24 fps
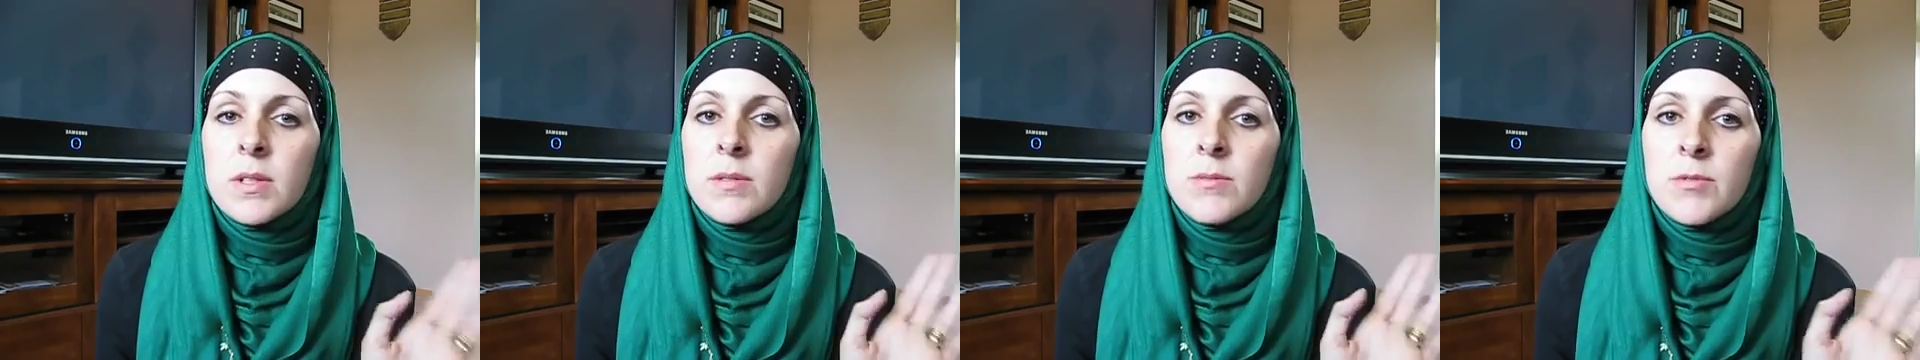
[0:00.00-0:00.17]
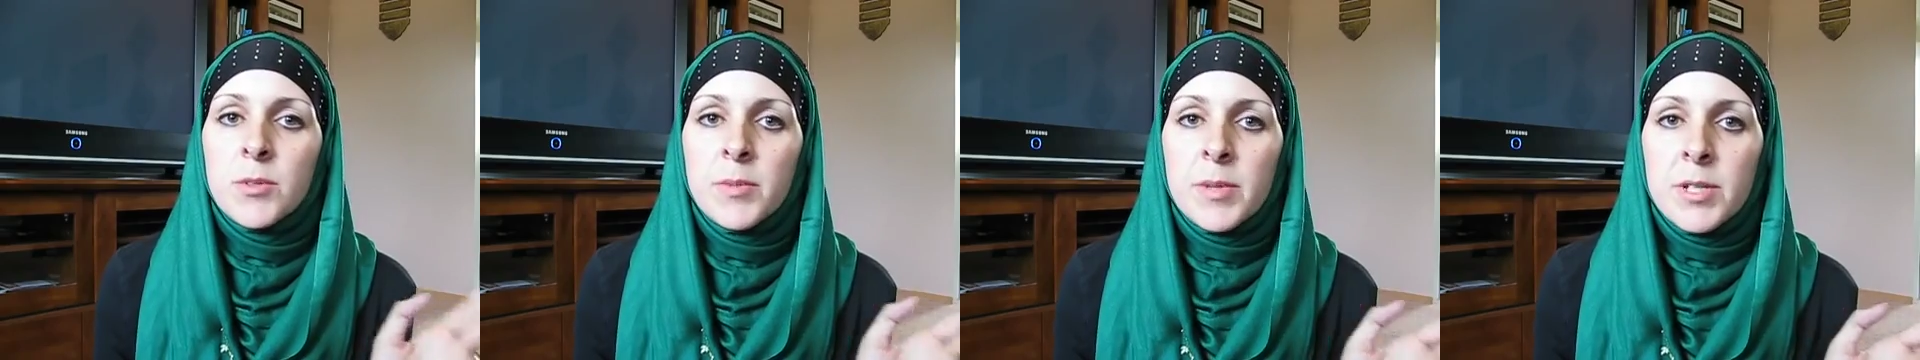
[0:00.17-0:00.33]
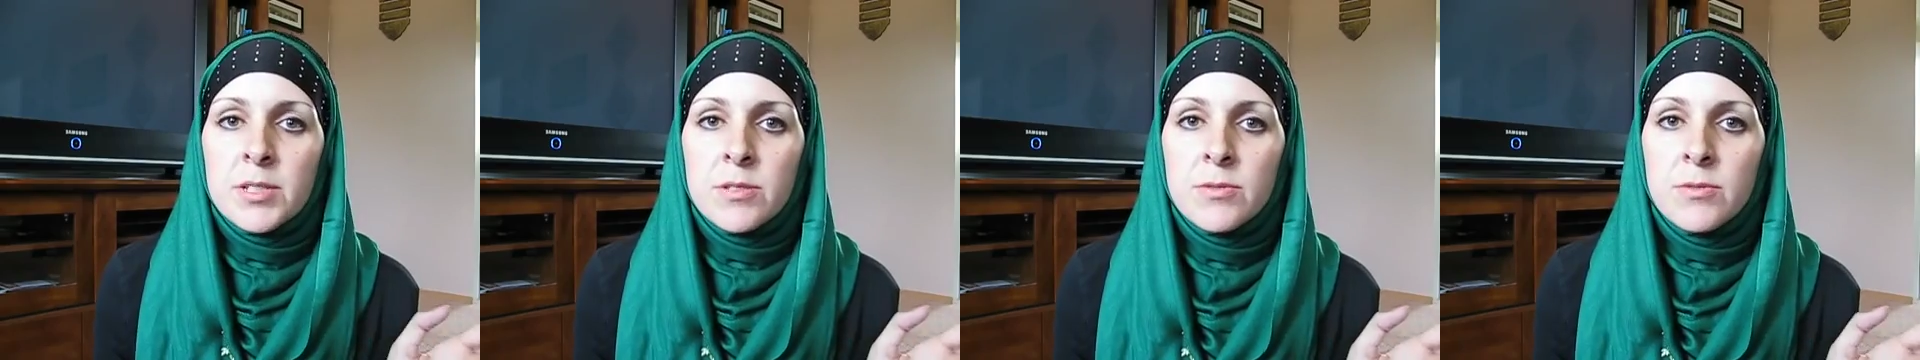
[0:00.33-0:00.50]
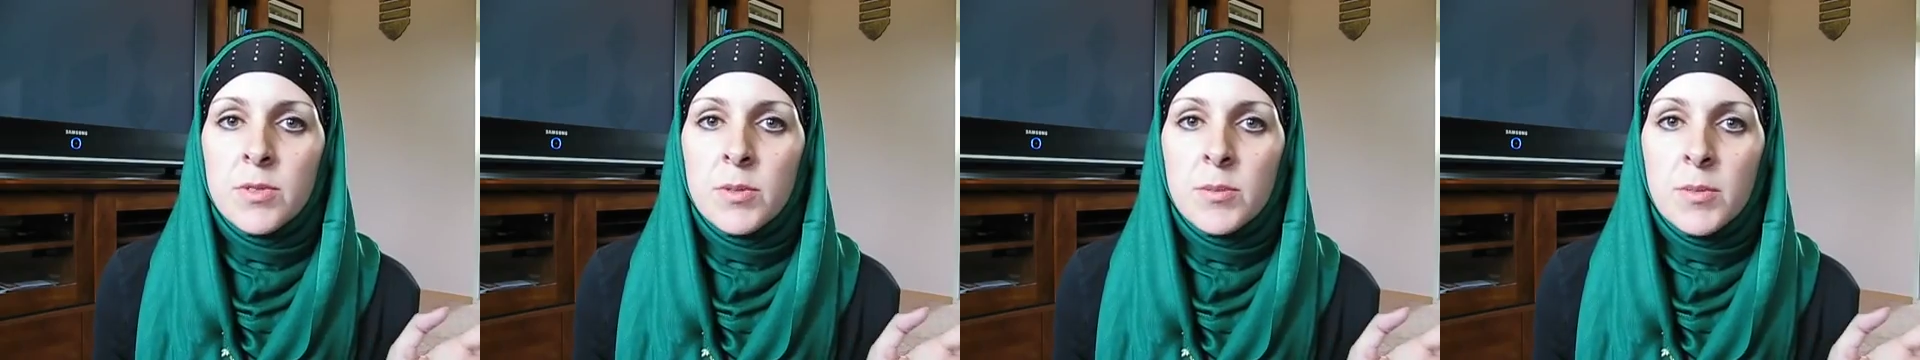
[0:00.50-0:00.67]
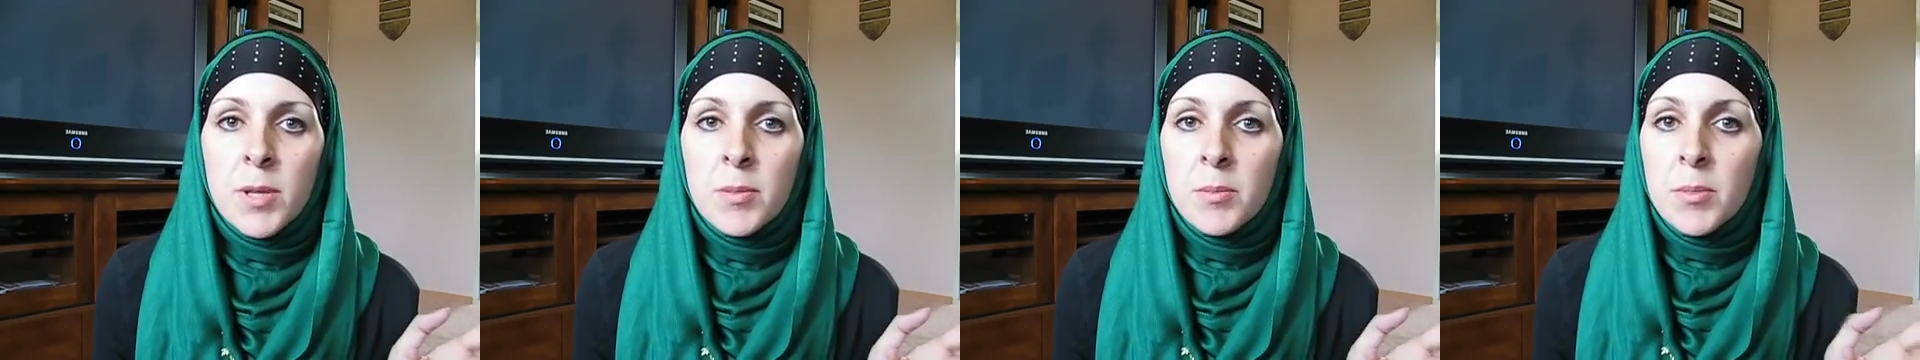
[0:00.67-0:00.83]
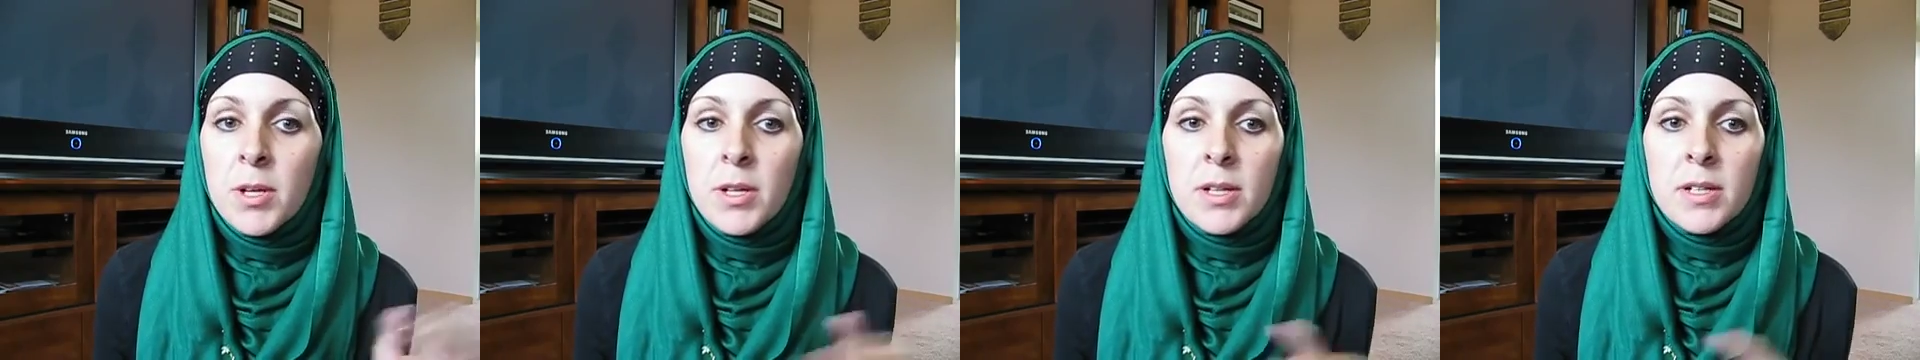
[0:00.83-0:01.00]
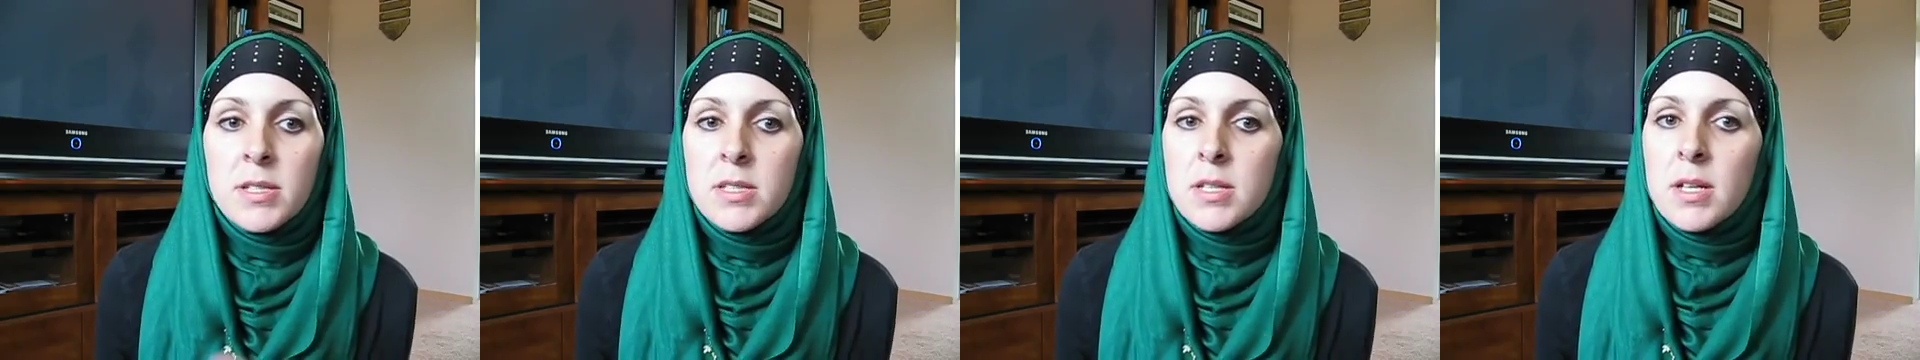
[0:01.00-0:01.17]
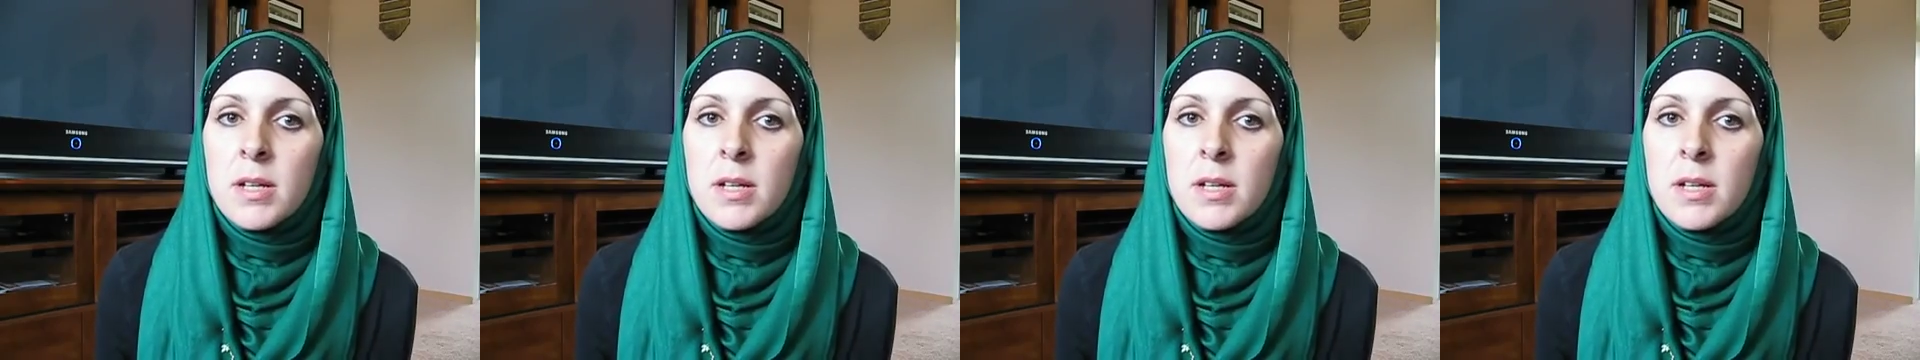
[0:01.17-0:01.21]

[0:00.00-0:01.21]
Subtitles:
information from my boss.